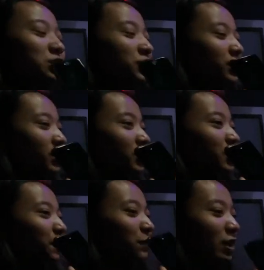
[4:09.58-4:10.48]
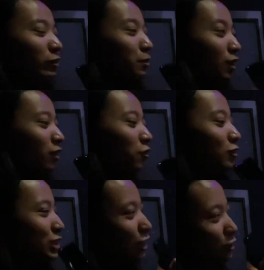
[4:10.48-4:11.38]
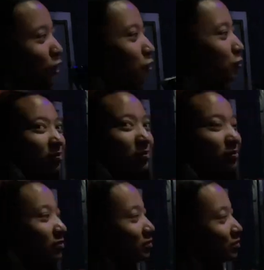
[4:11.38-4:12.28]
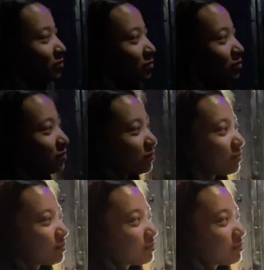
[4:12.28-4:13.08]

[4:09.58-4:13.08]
your favorite part of the whole entire show? My unfortunate